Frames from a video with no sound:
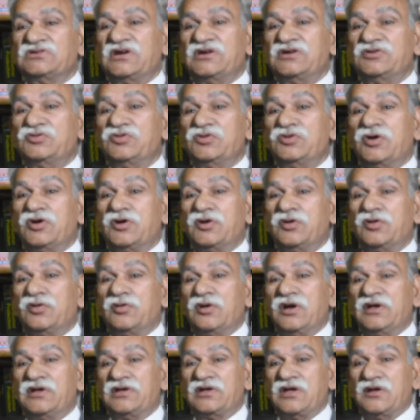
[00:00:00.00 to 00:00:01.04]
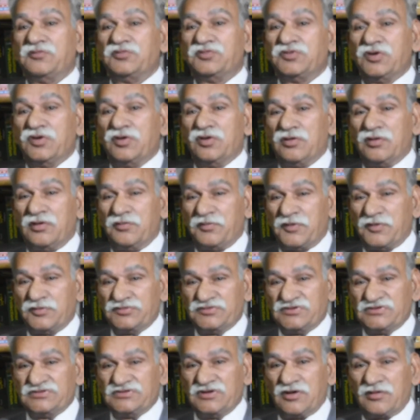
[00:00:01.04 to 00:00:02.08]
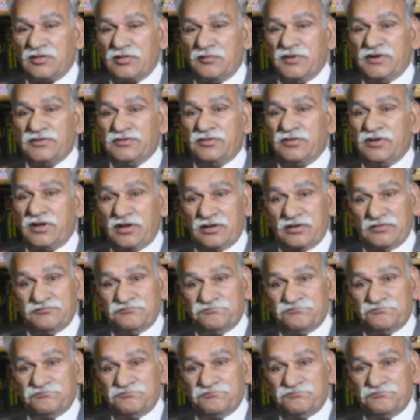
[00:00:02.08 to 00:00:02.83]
I do not know, I came to know about this document today